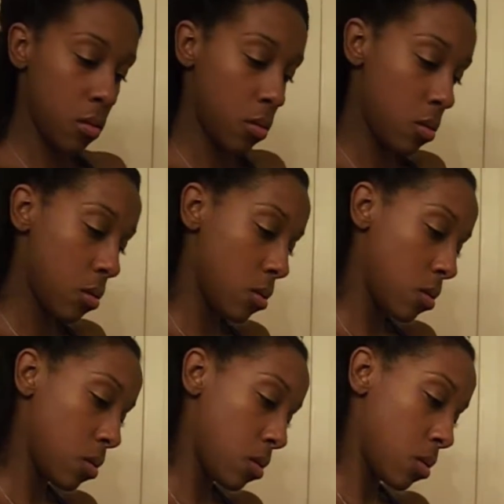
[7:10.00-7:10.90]
Curls.
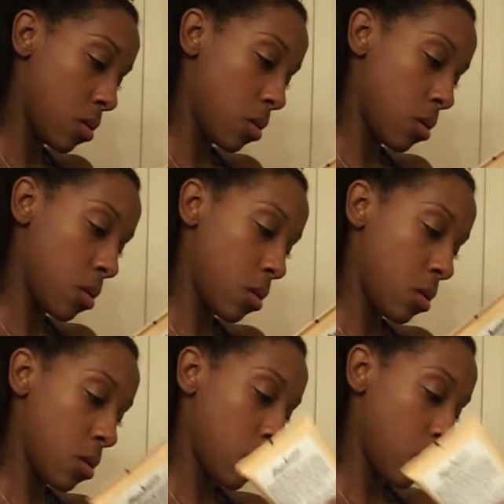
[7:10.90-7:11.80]

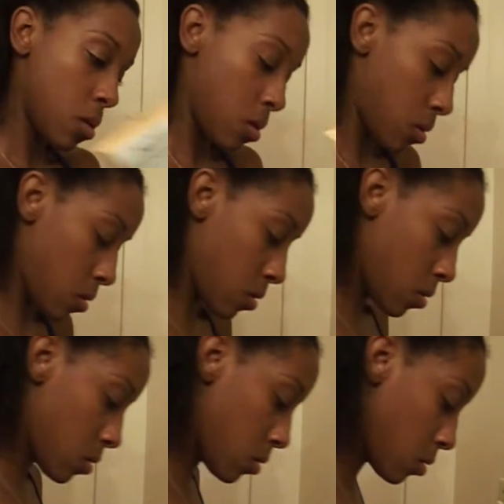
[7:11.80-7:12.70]
It's like a styling
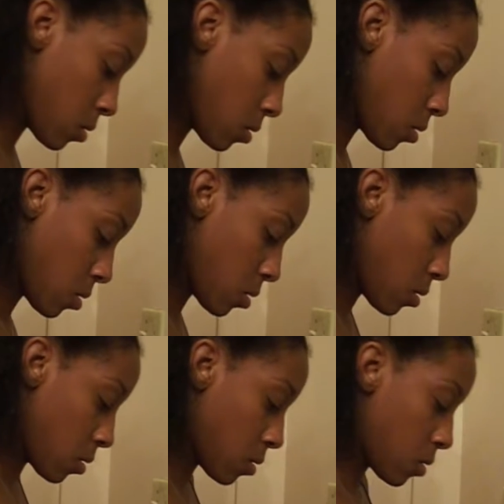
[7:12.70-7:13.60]
product, and
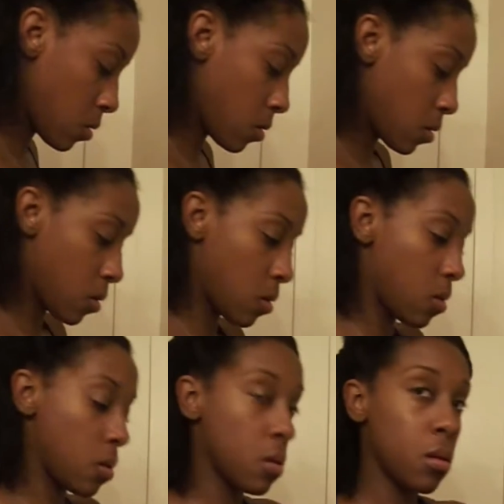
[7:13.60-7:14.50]
when I
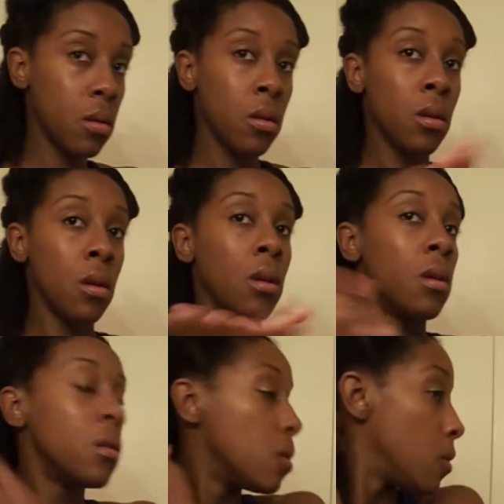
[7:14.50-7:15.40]
saw this on their
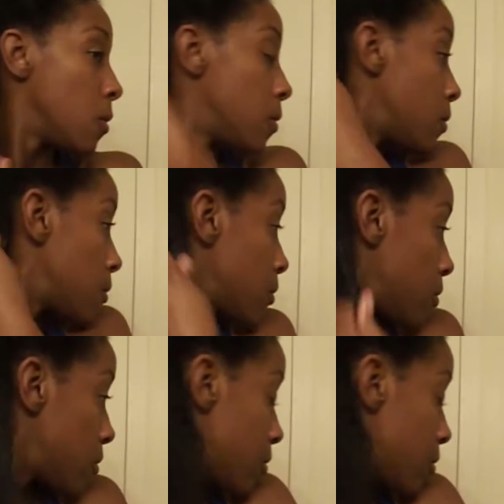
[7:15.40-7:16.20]
Instagram, it was